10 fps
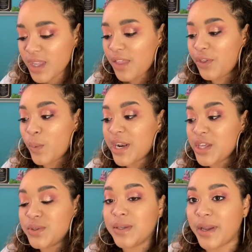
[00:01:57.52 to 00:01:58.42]
the one I
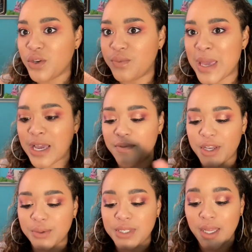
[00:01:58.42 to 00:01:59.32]
used in my new makeup
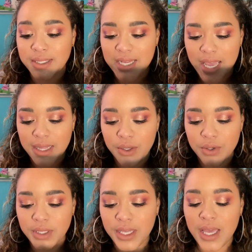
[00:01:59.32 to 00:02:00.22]
video today,
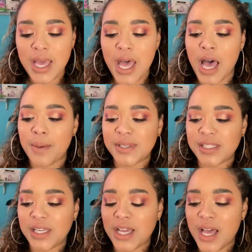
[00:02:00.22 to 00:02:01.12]
literally, is
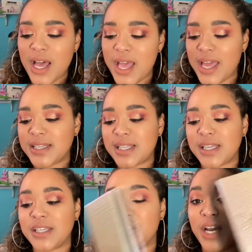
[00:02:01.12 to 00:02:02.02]
the
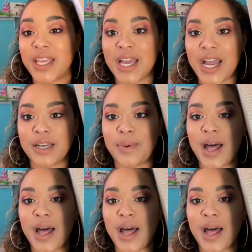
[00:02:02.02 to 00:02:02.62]
Anastasia Jackie Aina